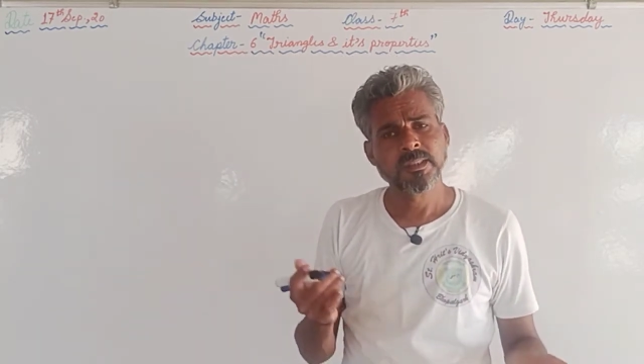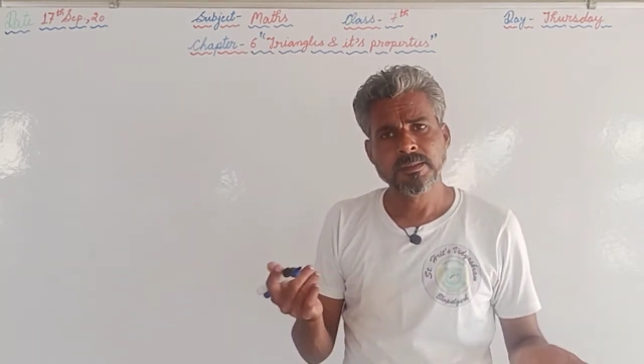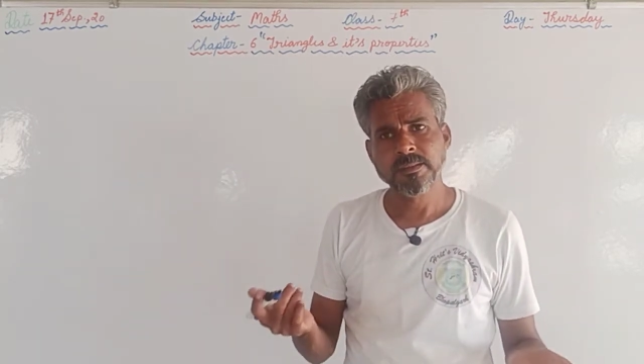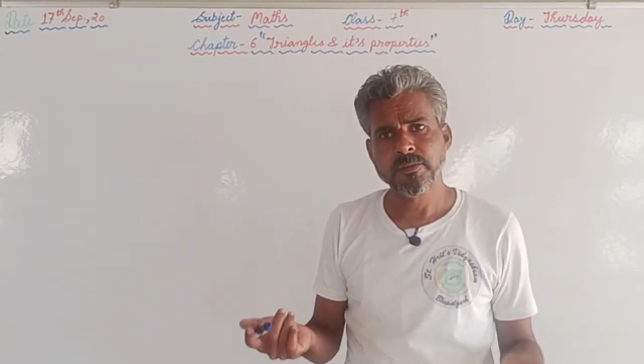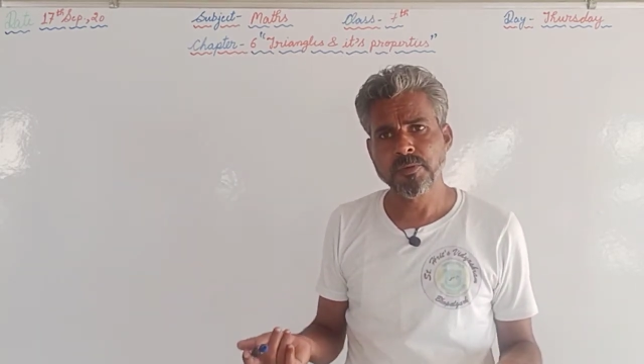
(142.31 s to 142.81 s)

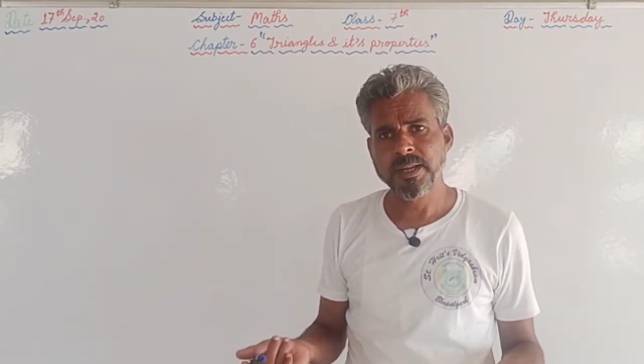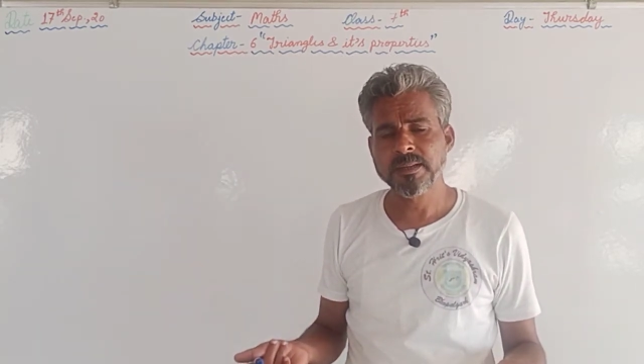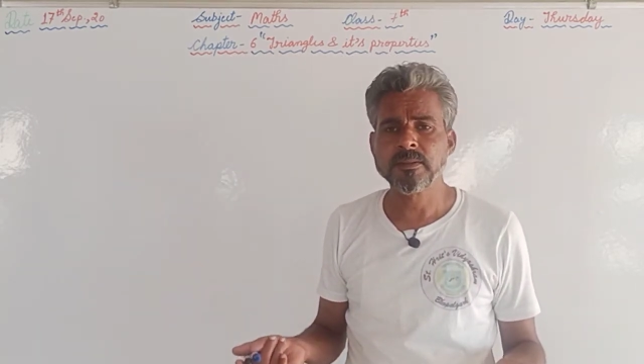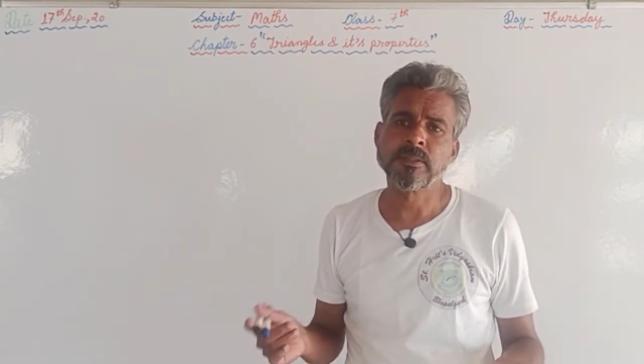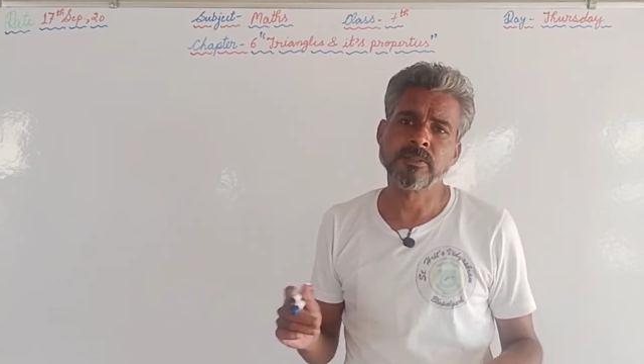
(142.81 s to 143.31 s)
then the
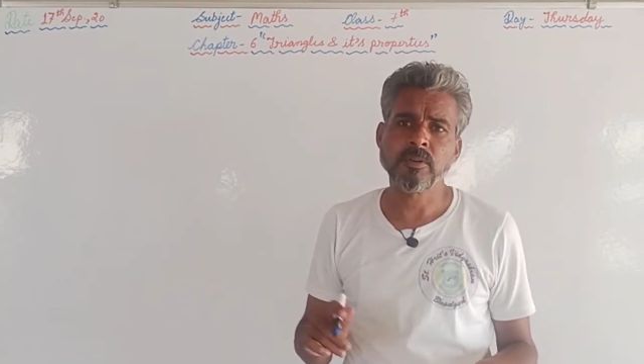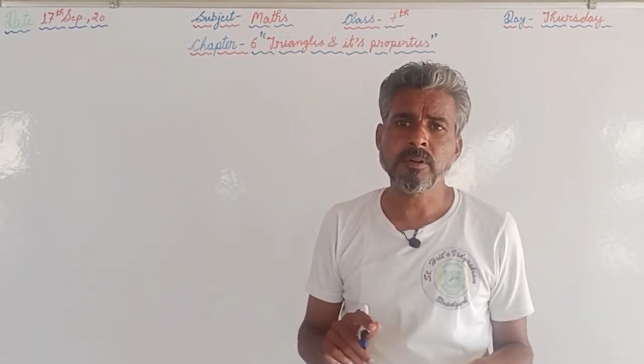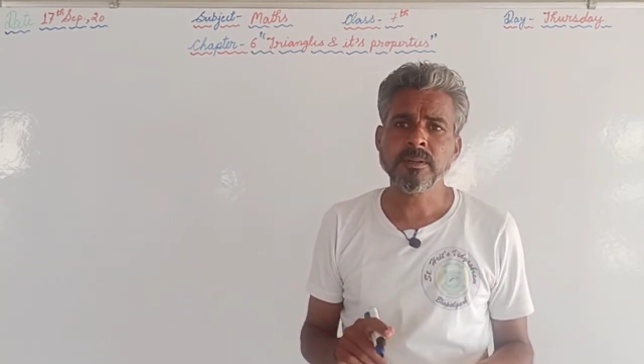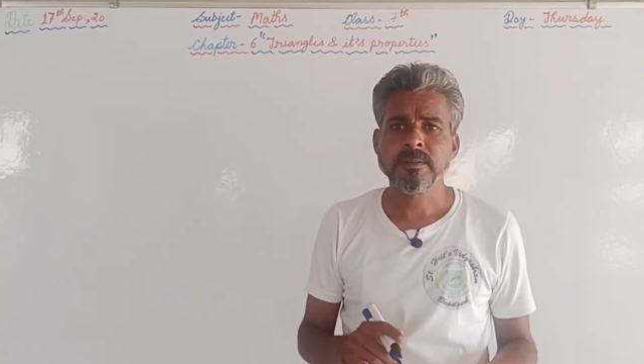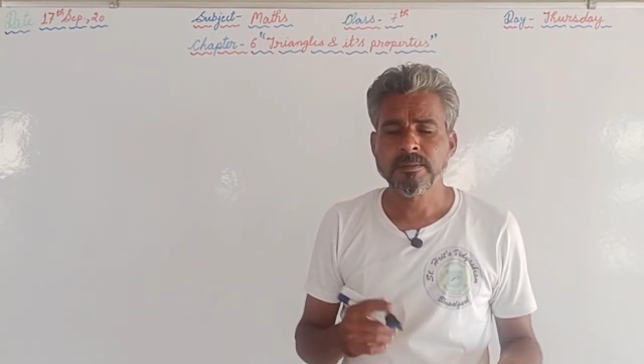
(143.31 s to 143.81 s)
triangle is
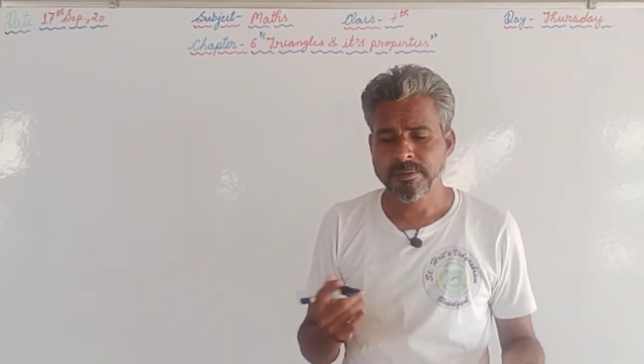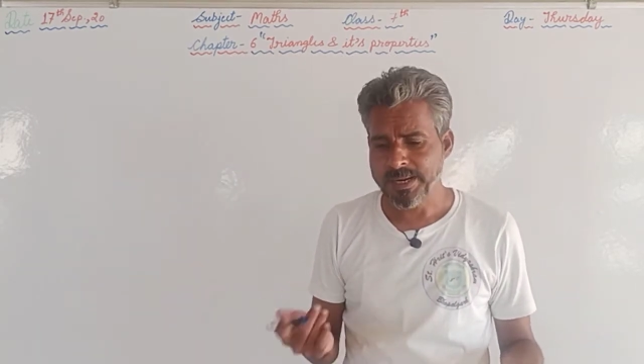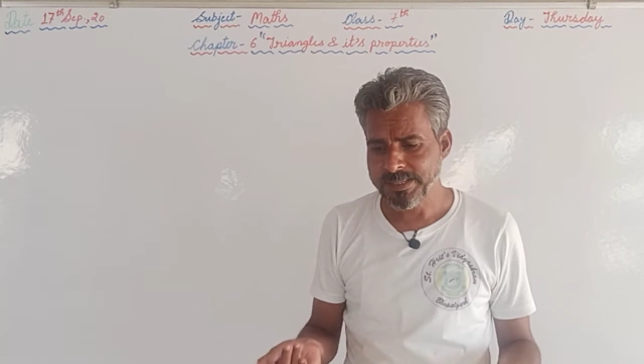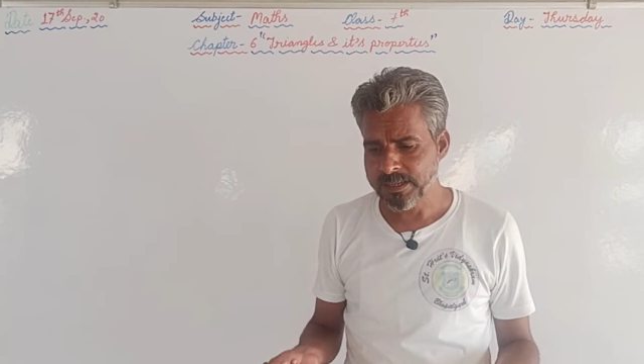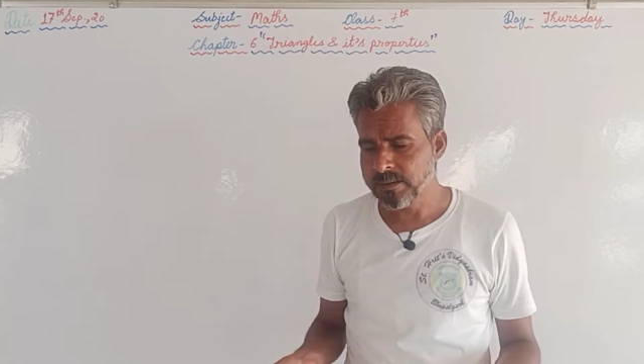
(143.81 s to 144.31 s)
called
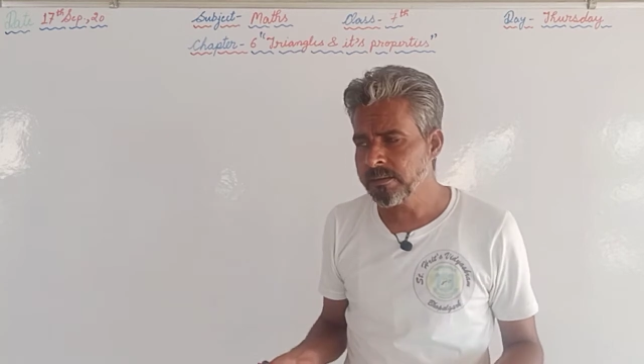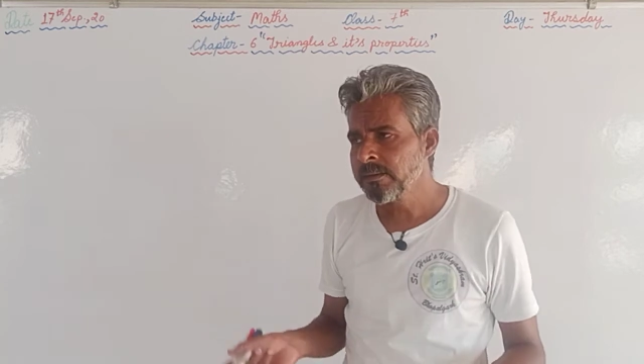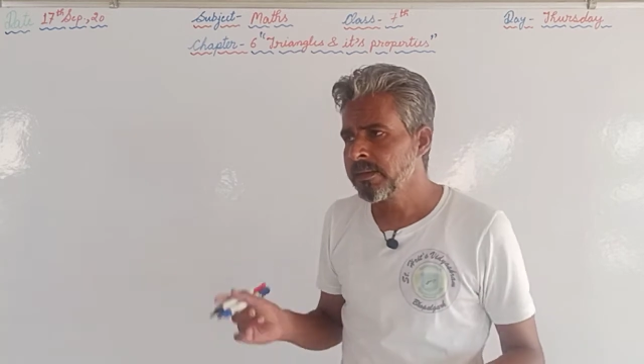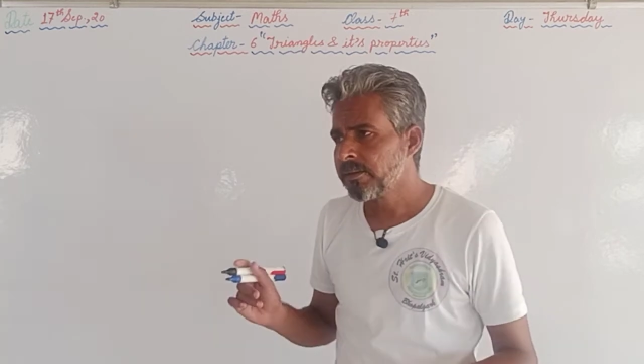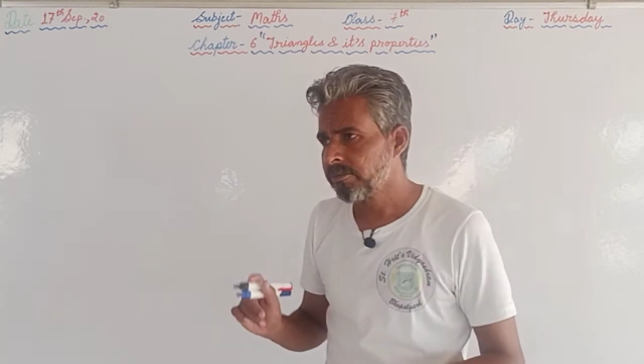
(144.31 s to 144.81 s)
right angled
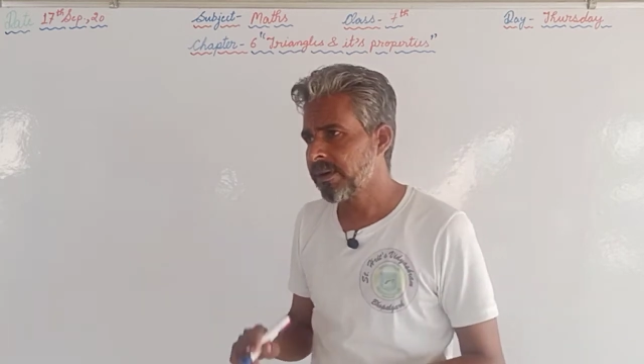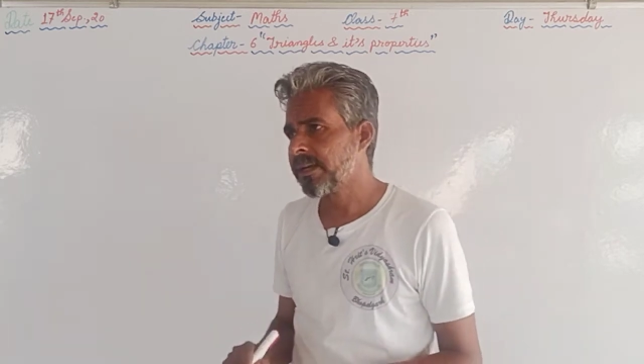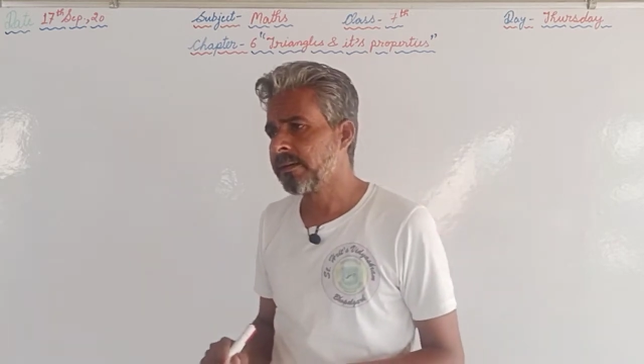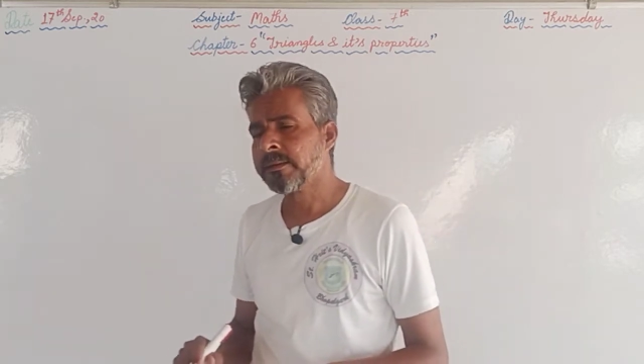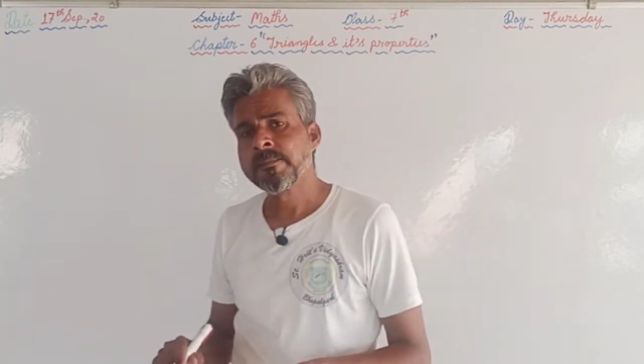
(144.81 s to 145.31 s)

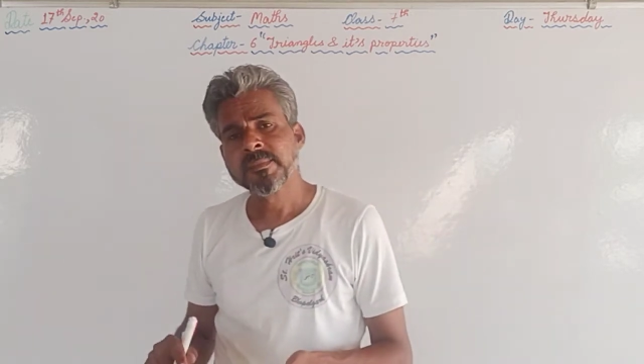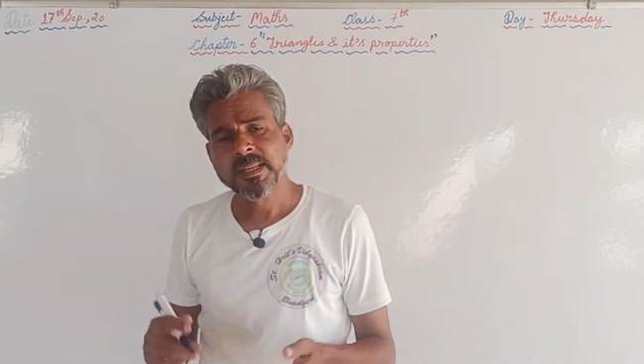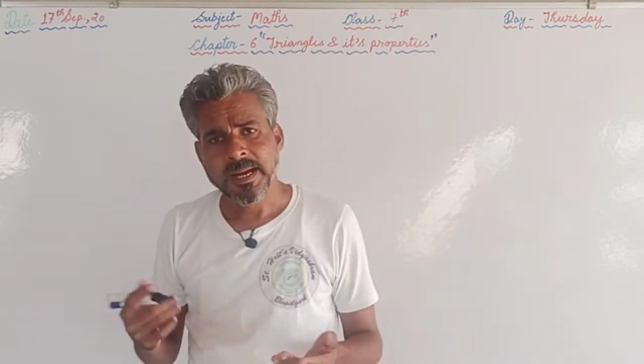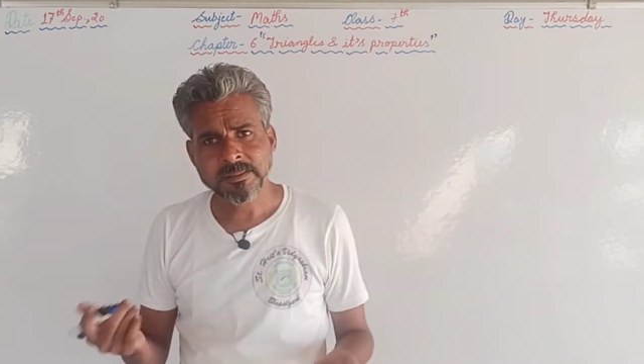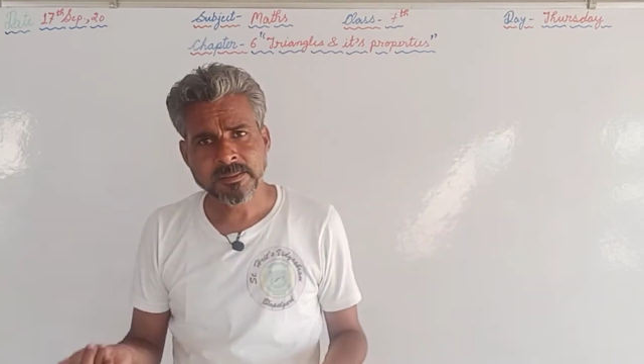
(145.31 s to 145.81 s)
triangle.
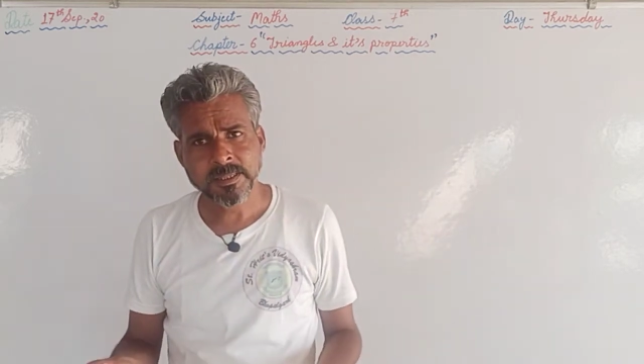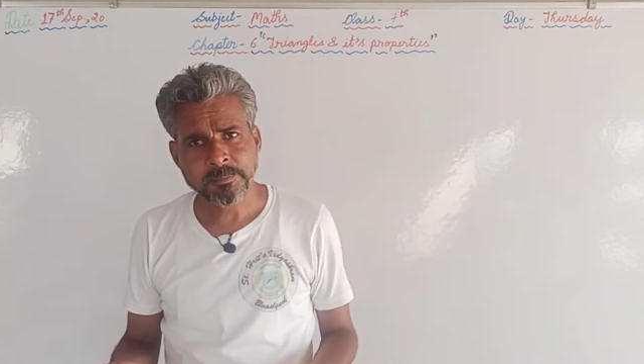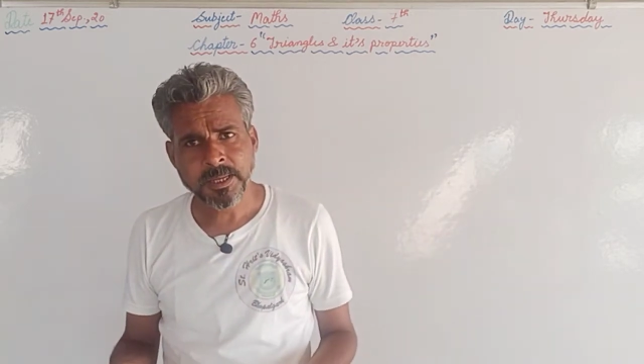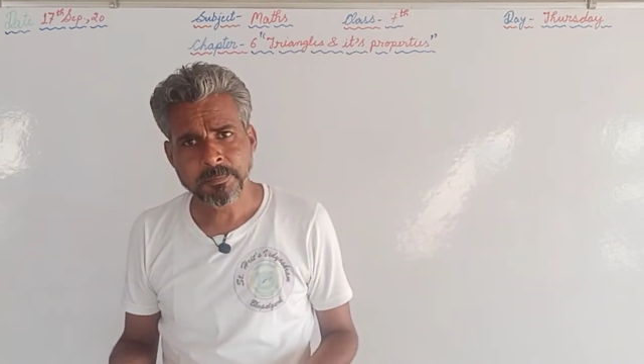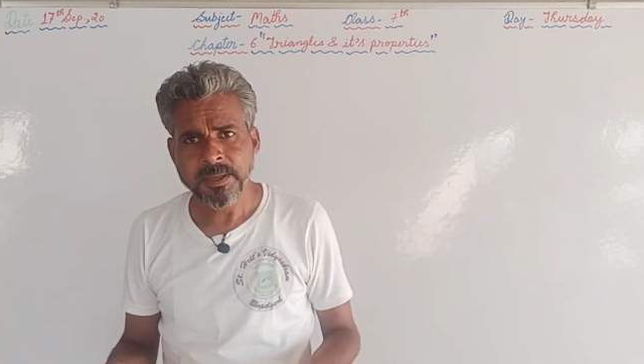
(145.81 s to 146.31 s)
At the
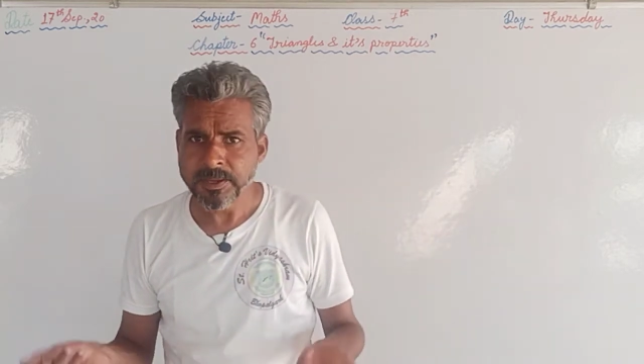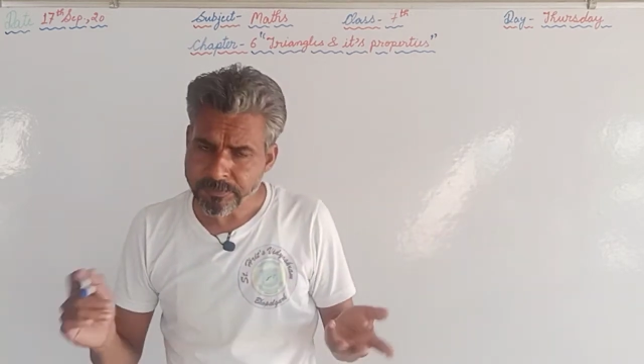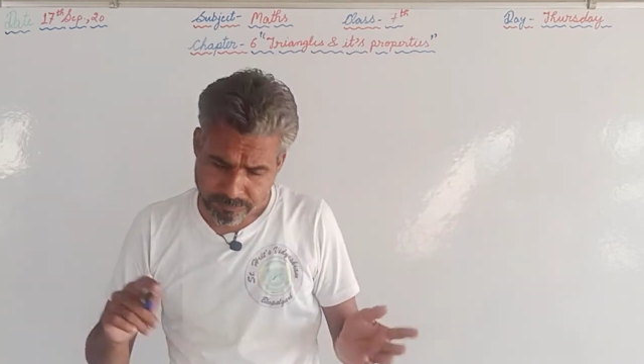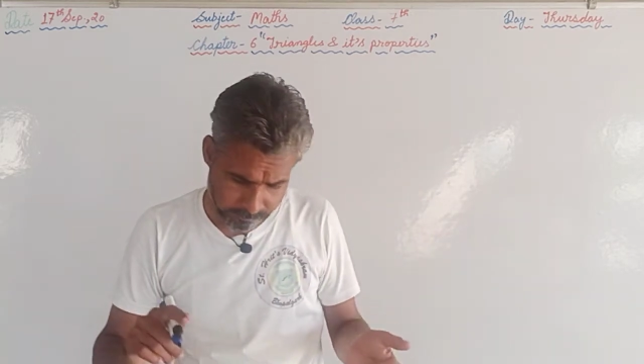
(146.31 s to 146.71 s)
same time, if